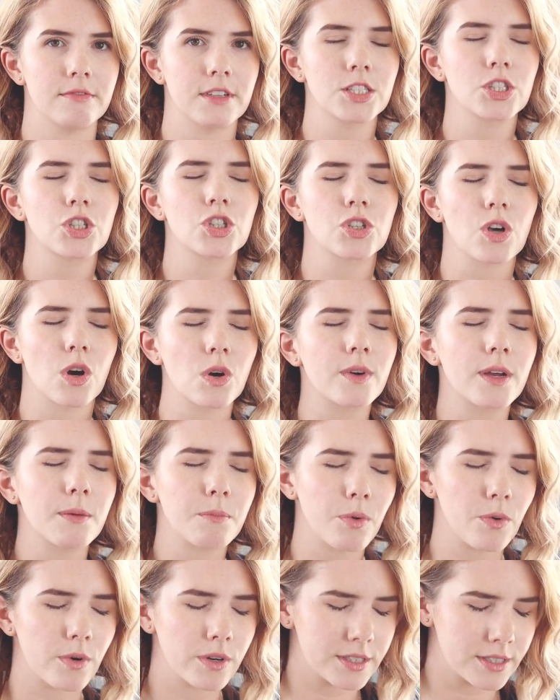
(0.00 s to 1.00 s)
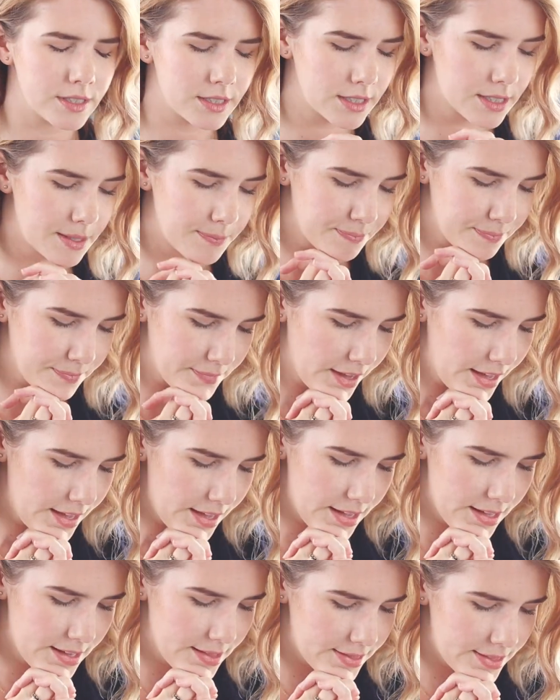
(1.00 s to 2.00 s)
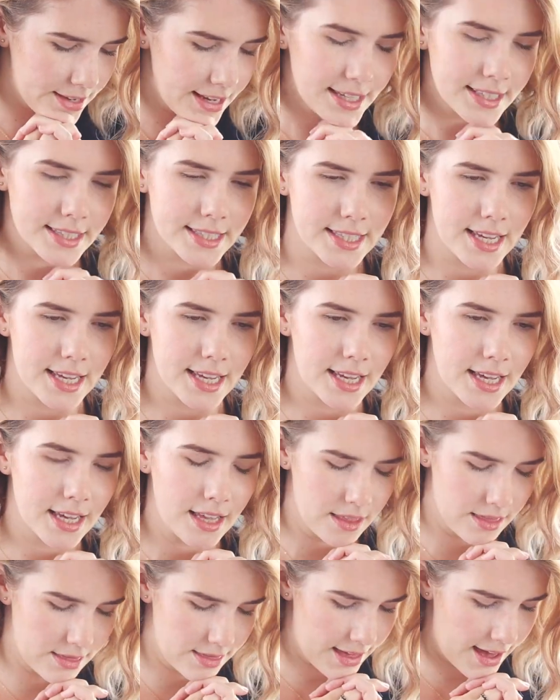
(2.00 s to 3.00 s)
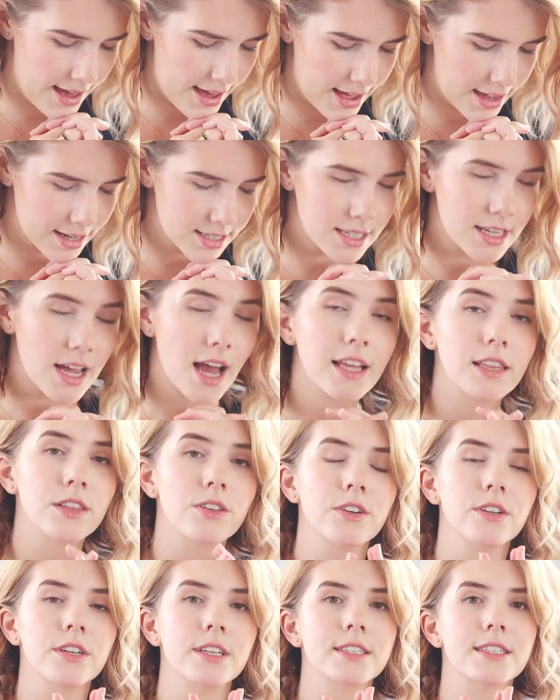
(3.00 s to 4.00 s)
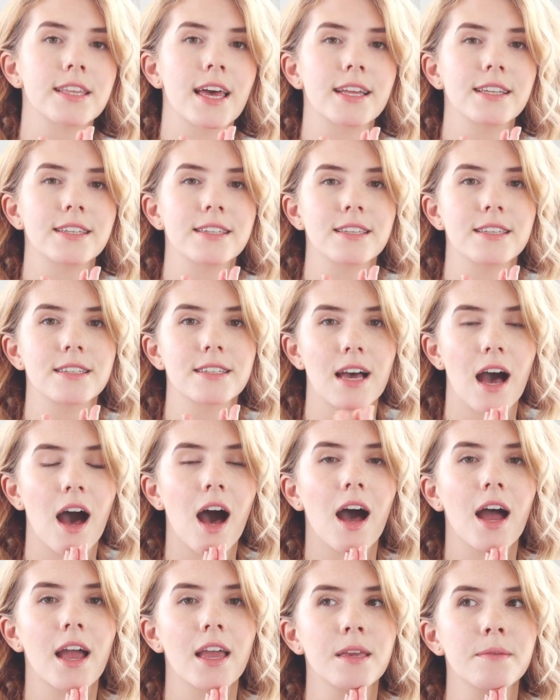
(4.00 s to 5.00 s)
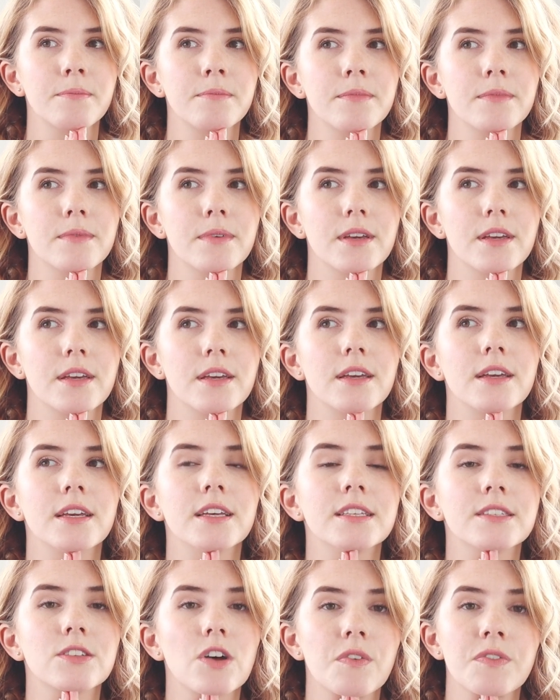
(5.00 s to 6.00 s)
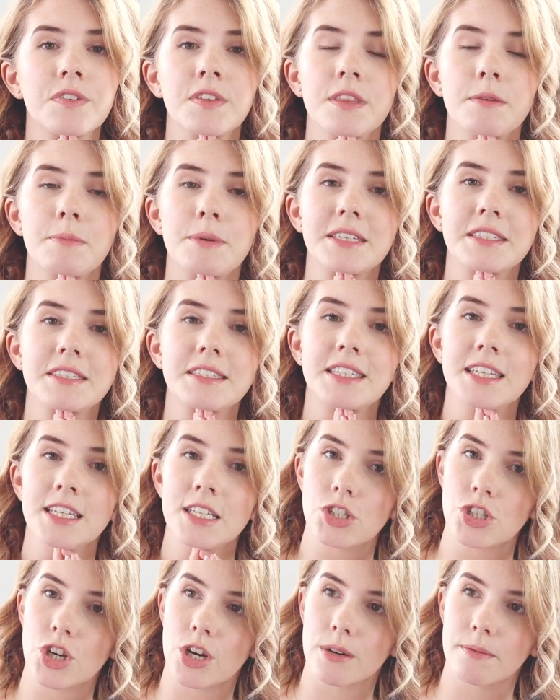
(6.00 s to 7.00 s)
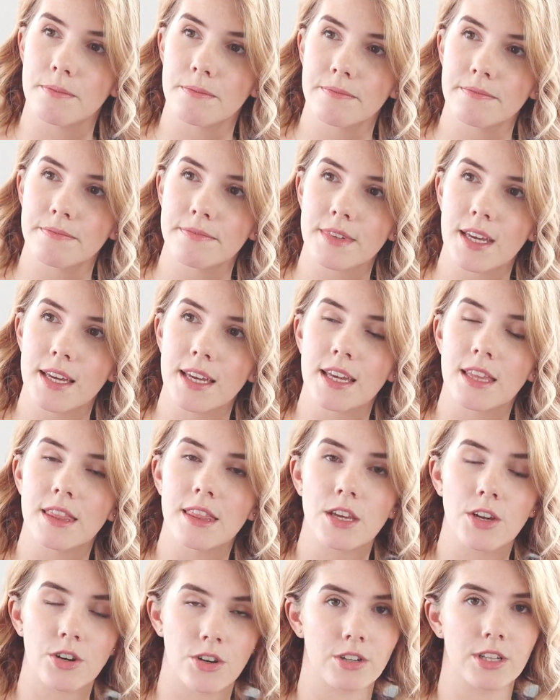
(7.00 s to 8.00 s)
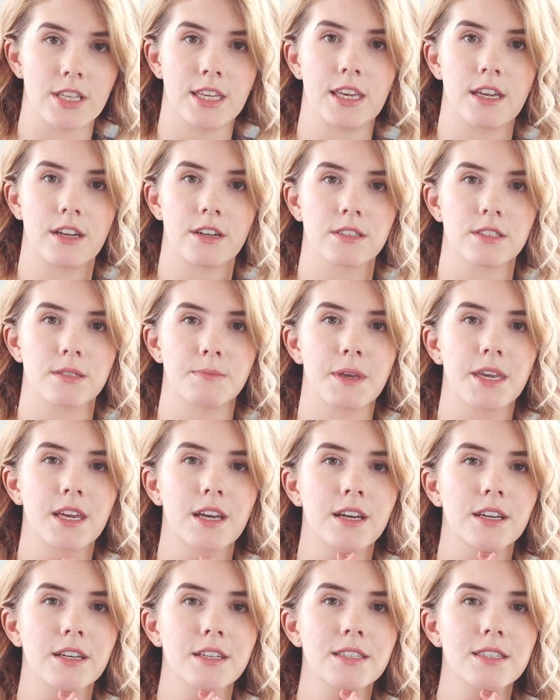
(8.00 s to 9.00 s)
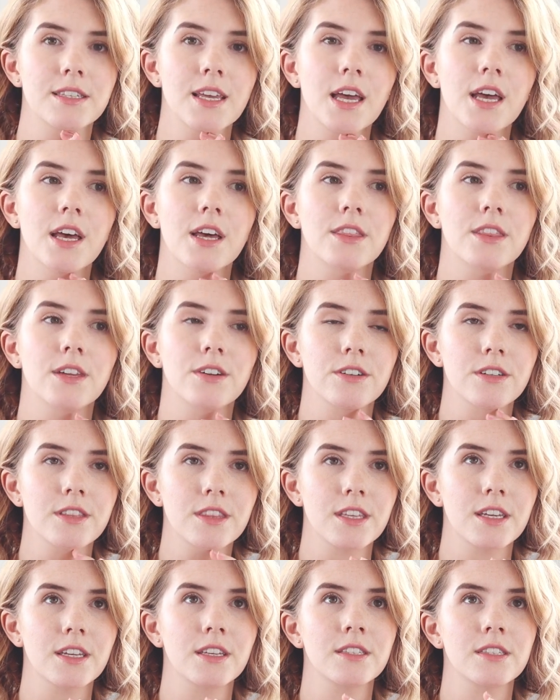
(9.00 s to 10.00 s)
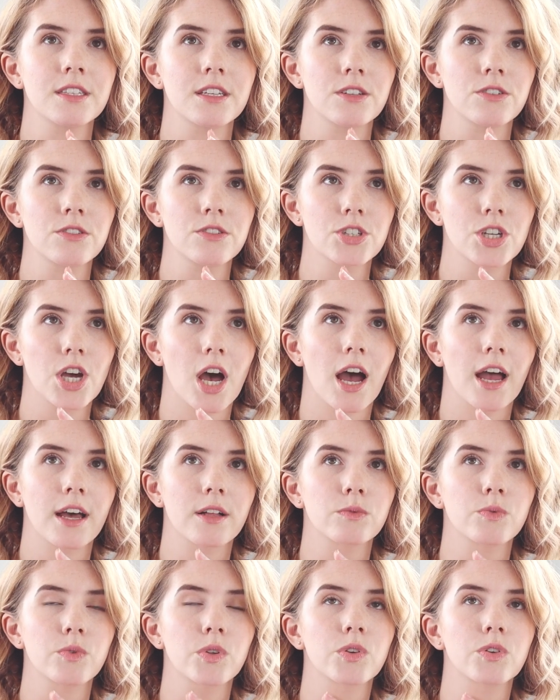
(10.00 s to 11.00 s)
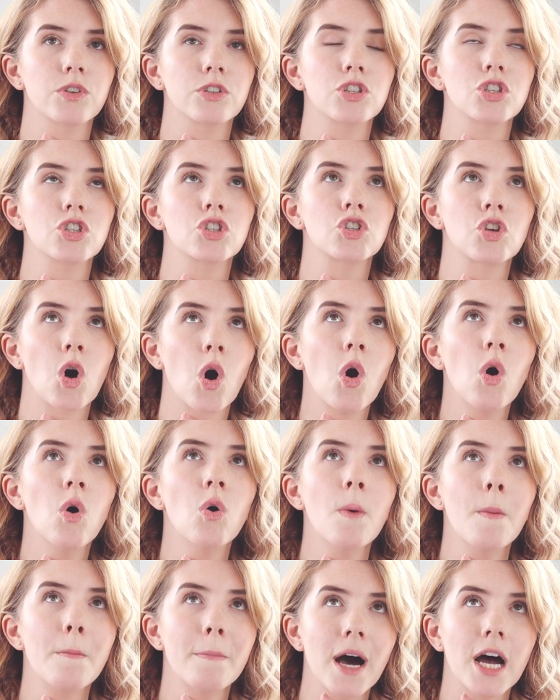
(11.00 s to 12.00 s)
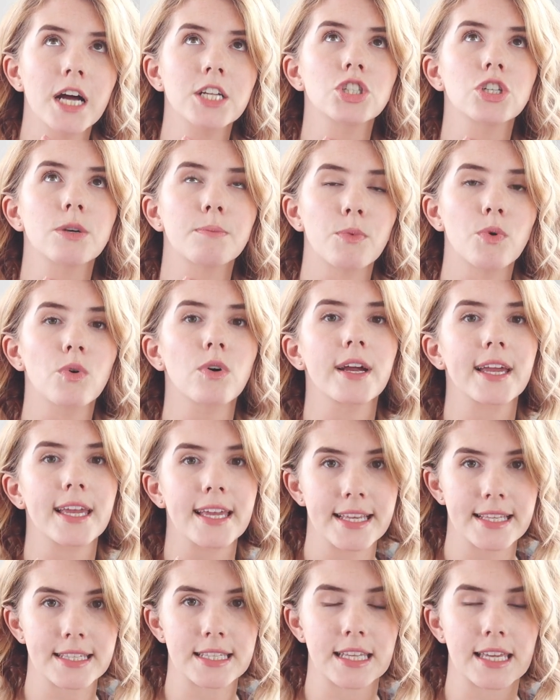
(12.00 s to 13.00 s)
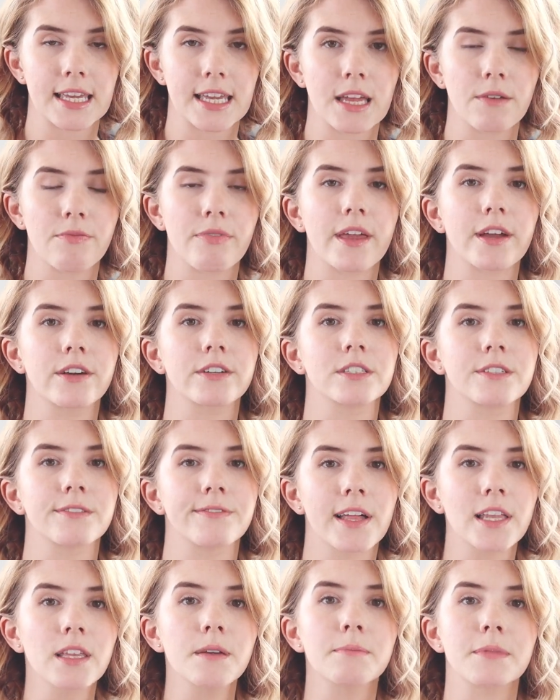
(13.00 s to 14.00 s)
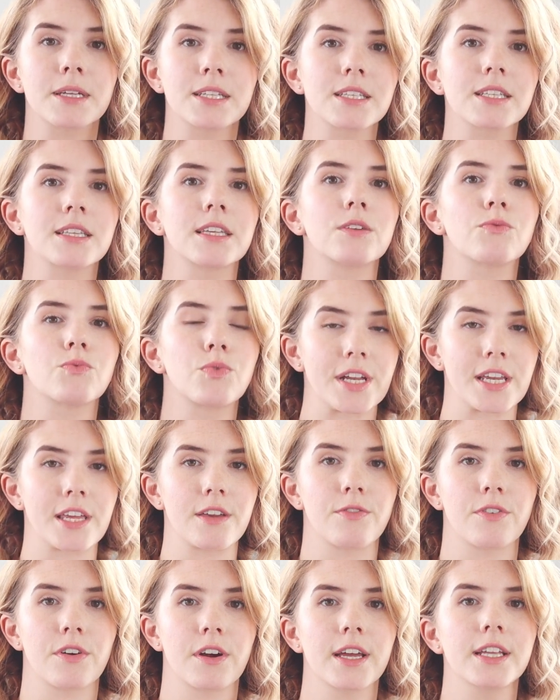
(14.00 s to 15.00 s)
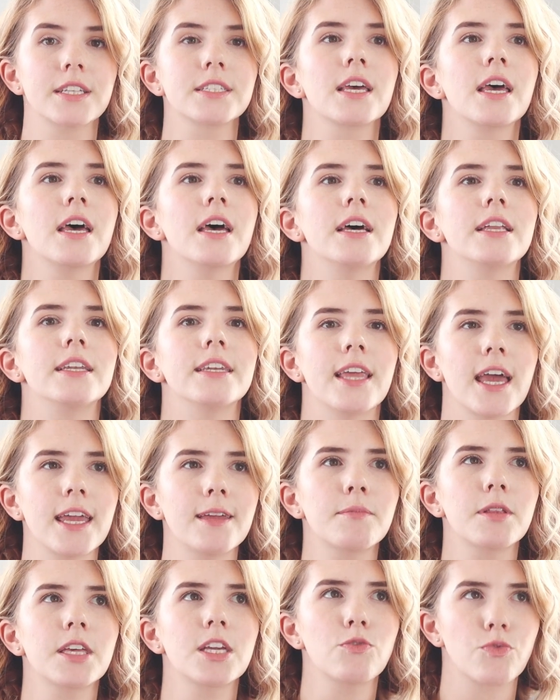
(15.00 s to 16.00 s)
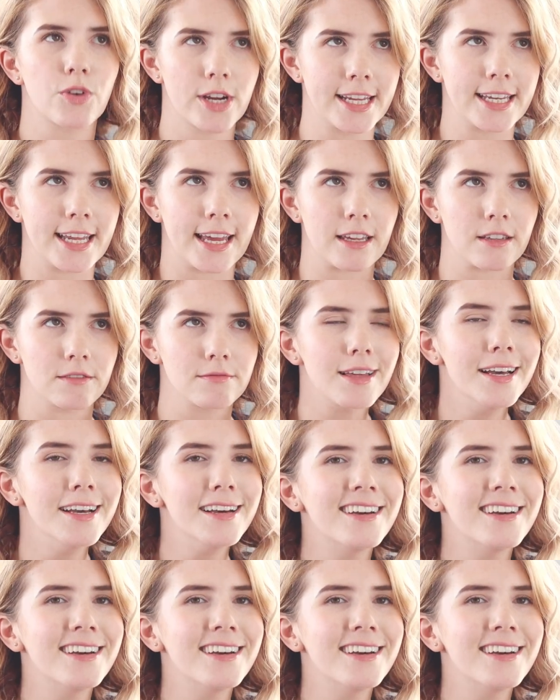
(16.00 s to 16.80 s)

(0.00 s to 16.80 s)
It's so important. The next thing that I learned is that time is often the best teacher in the early years because there are things that your child will learn so much more easily if they are developmentally ready for it, namely reading.